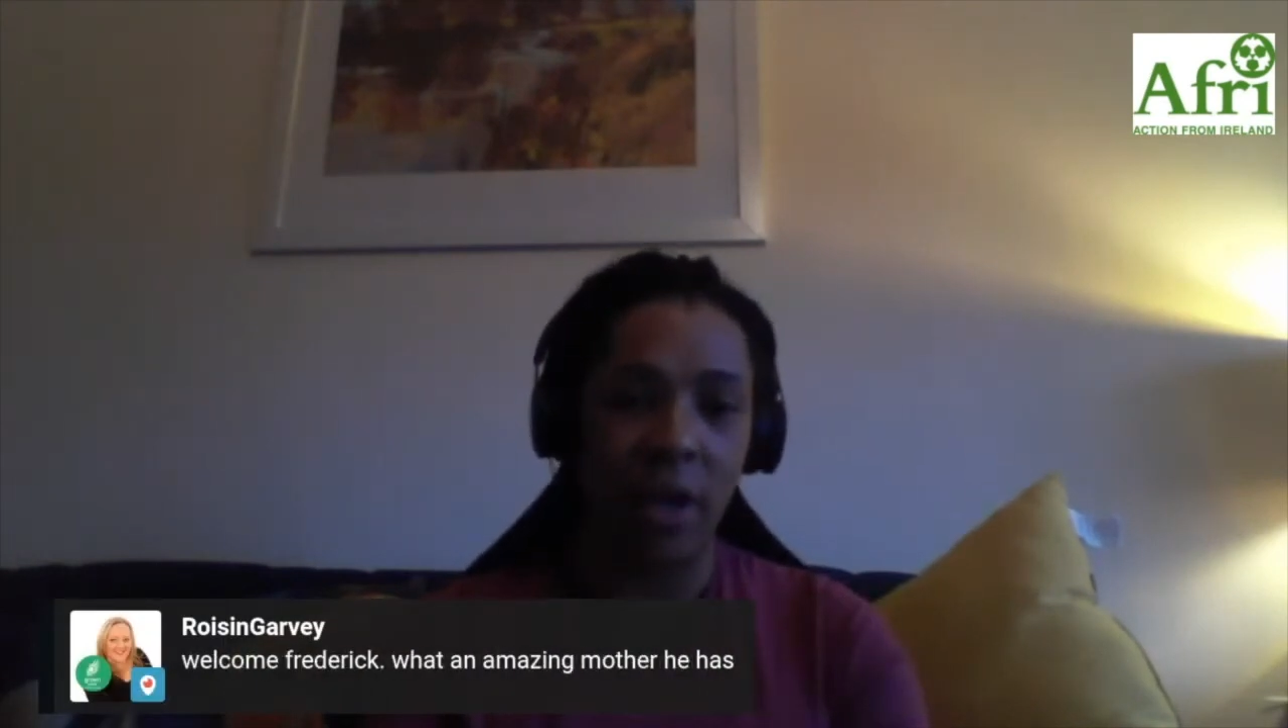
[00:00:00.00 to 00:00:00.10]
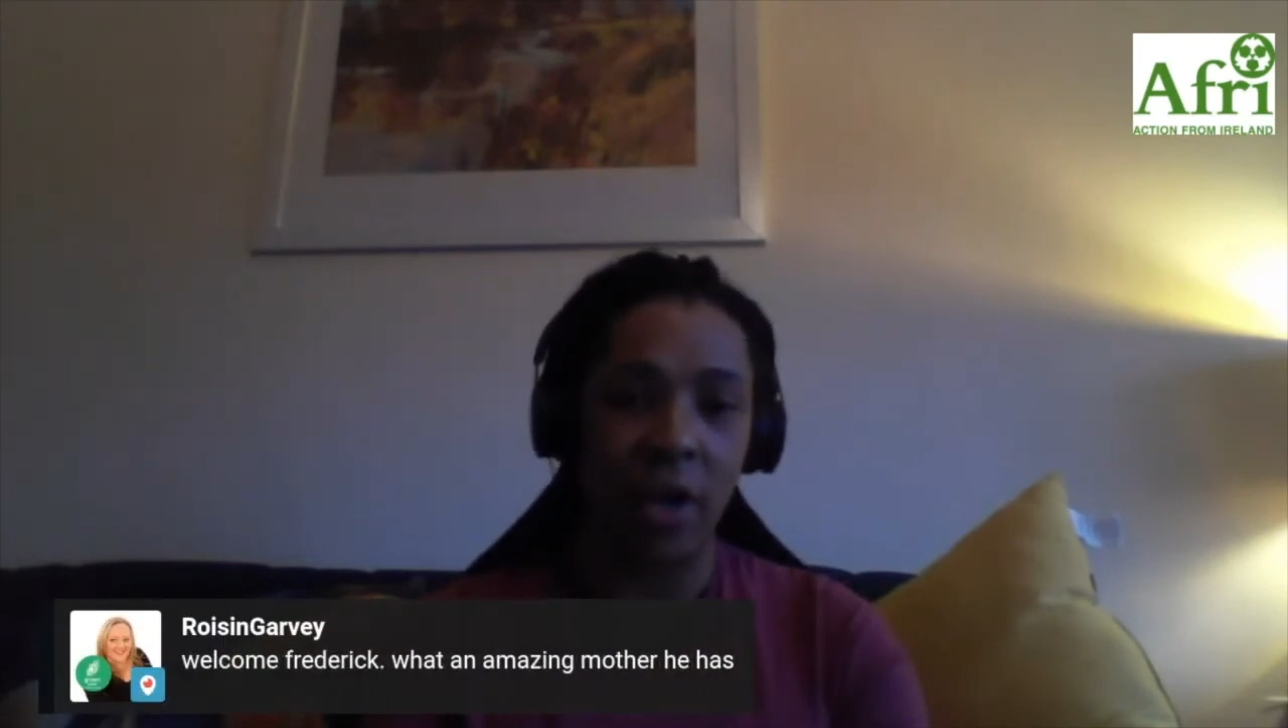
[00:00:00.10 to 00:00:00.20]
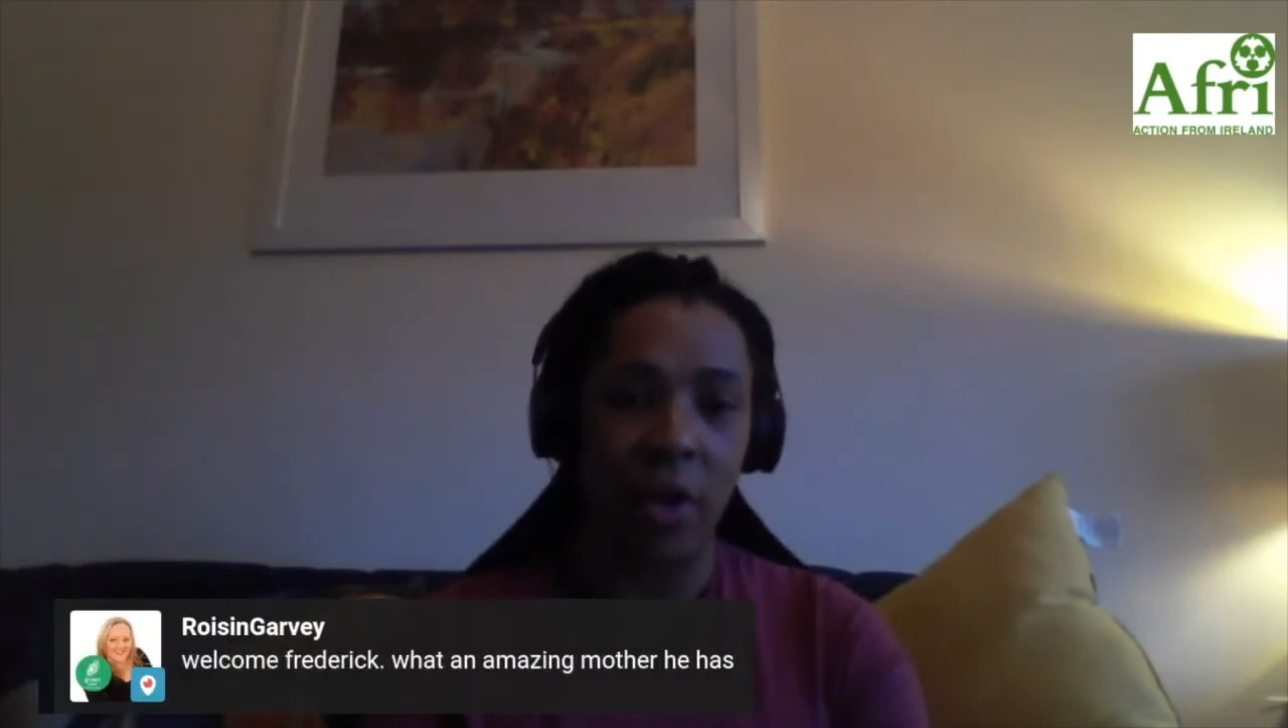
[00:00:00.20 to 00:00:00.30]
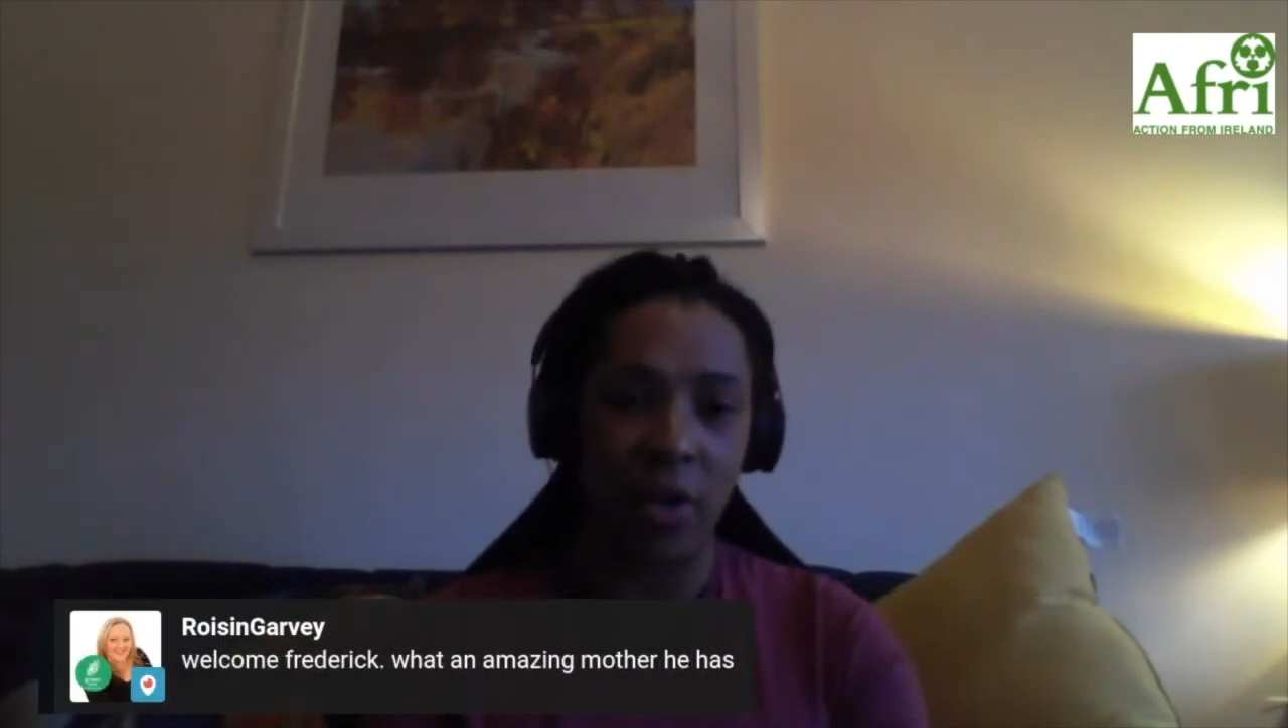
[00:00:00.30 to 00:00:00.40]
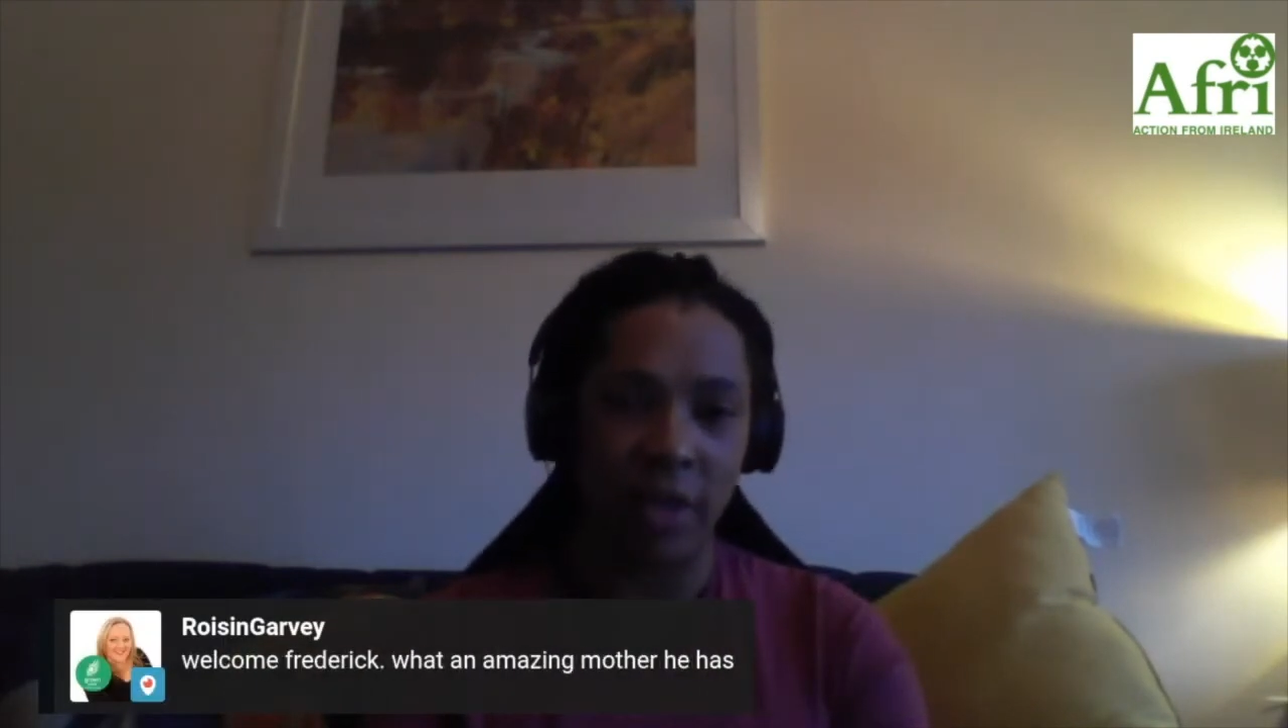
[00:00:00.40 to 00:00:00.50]

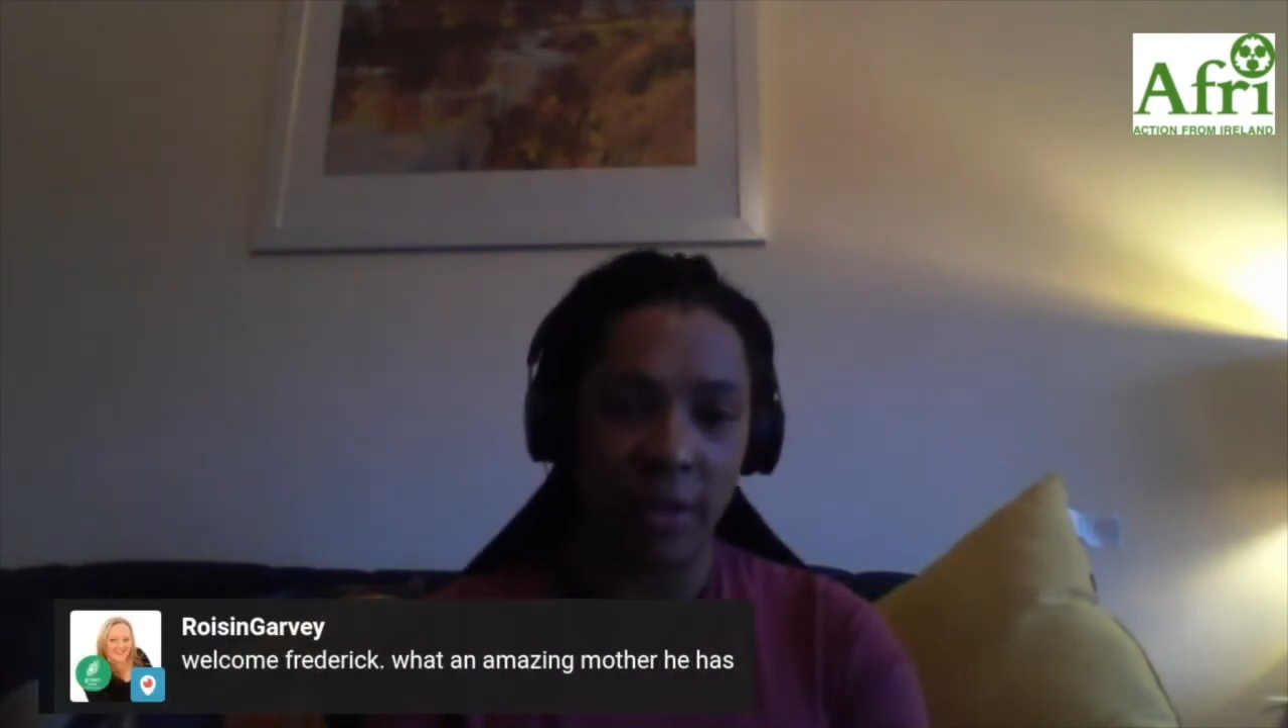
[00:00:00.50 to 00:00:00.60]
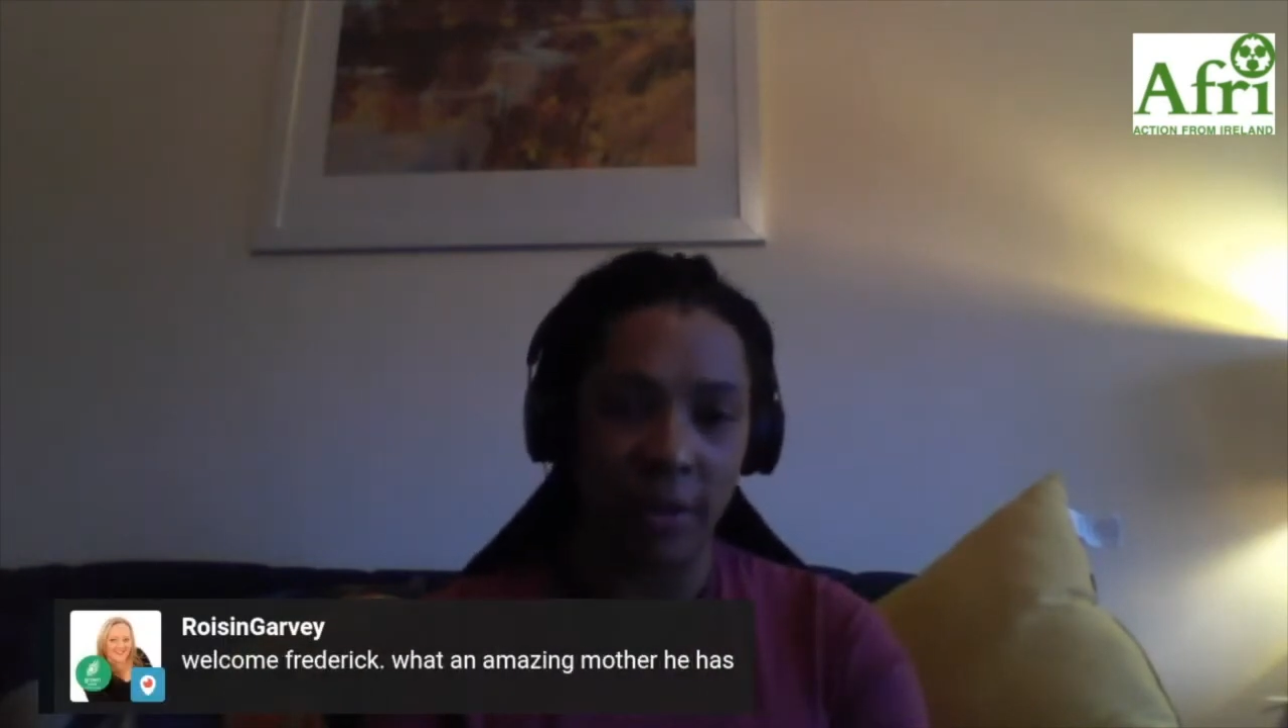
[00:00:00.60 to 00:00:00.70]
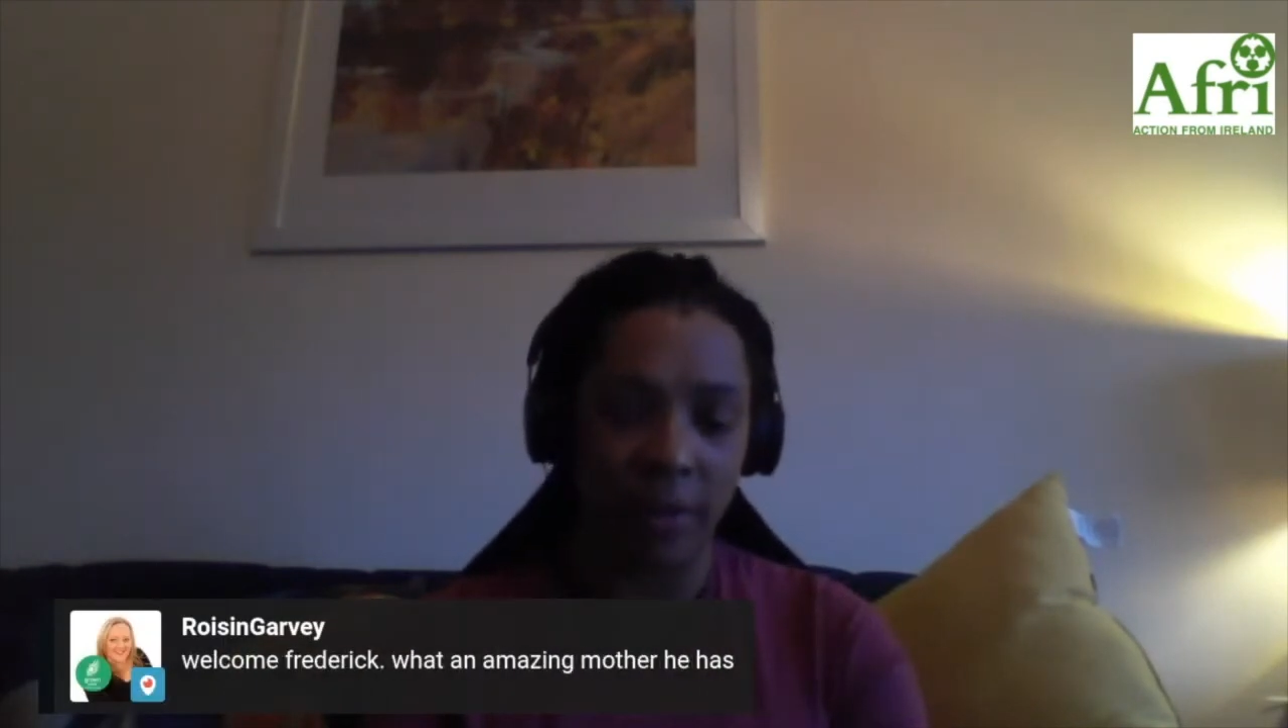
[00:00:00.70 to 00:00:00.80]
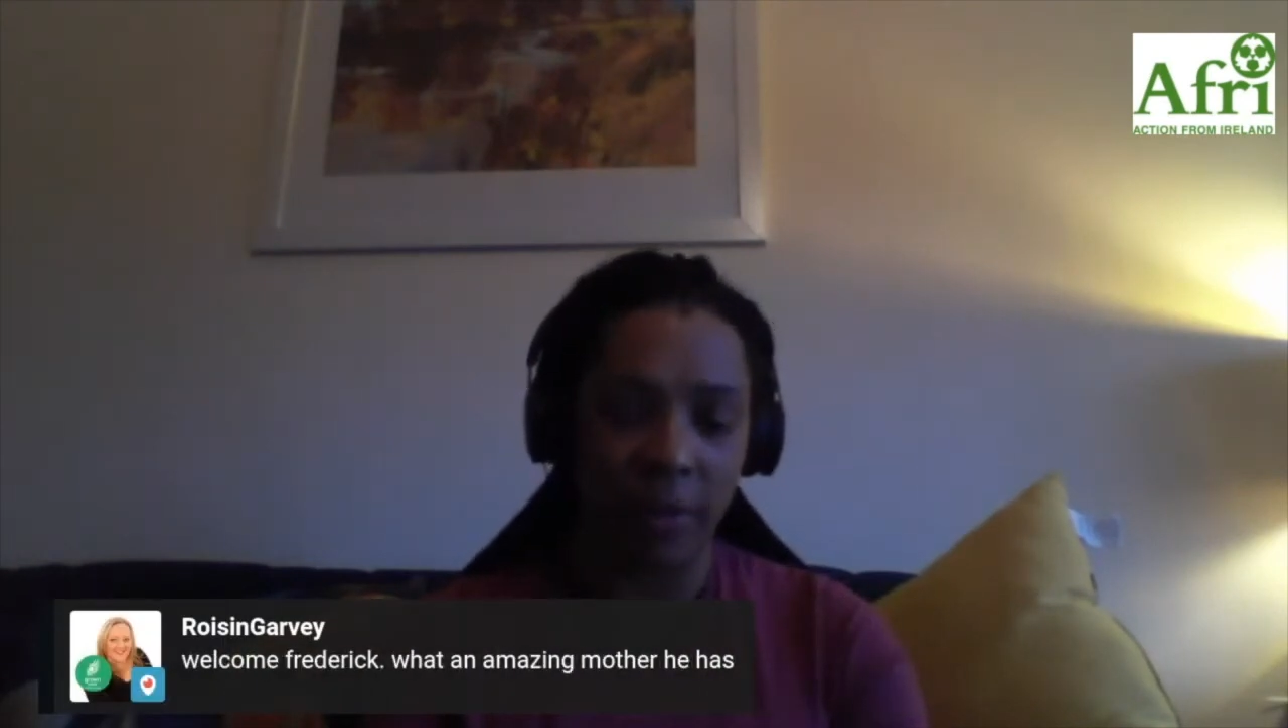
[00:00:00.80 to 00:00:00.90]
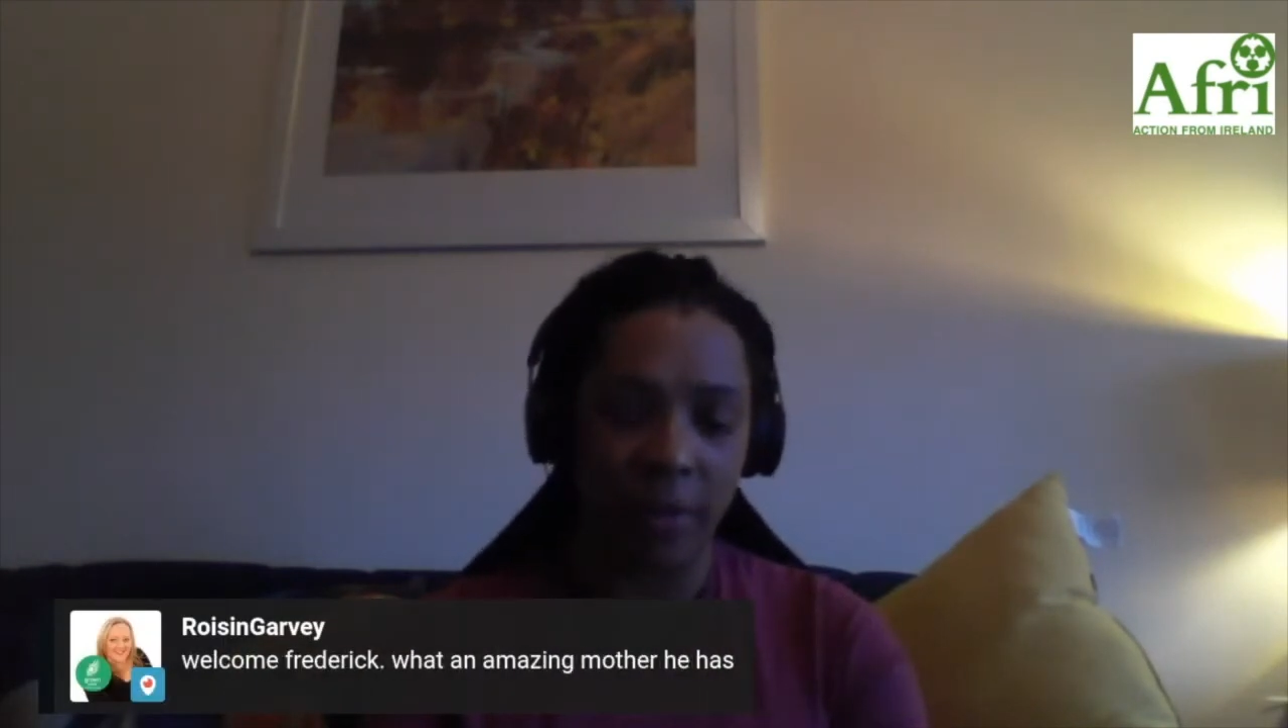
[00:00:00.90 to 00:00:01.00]
inclusive,